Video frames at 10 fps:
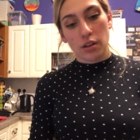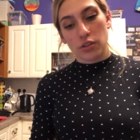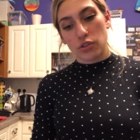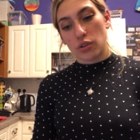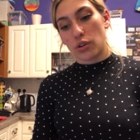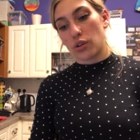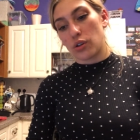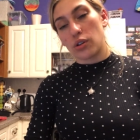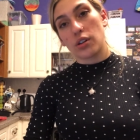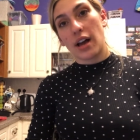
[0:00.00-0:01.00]

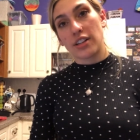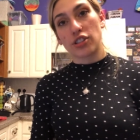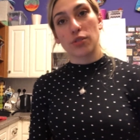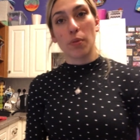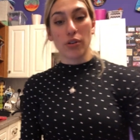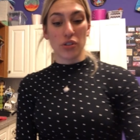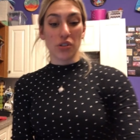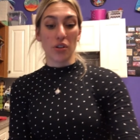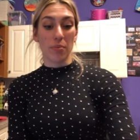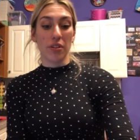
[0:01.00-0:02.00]
So I just bought
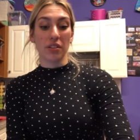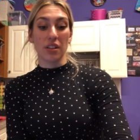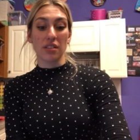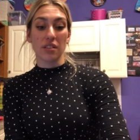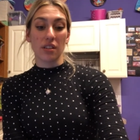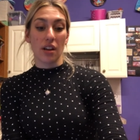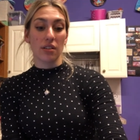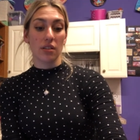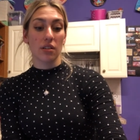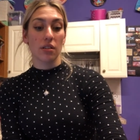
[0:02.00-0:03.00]
soy milk
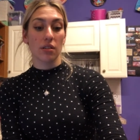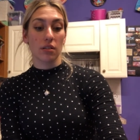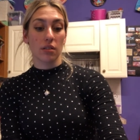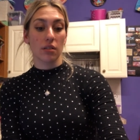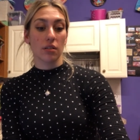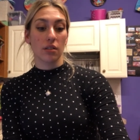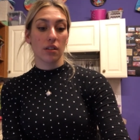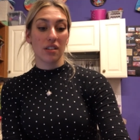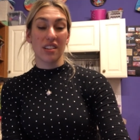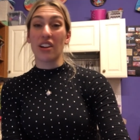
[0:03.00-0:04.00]
instead
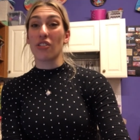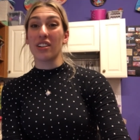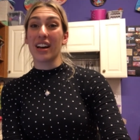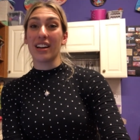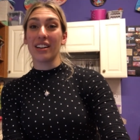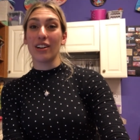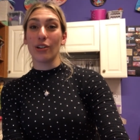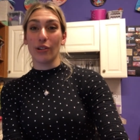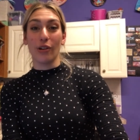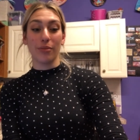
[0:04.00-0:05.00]
because I already had it at
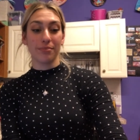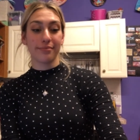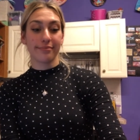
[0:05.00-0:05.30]
home.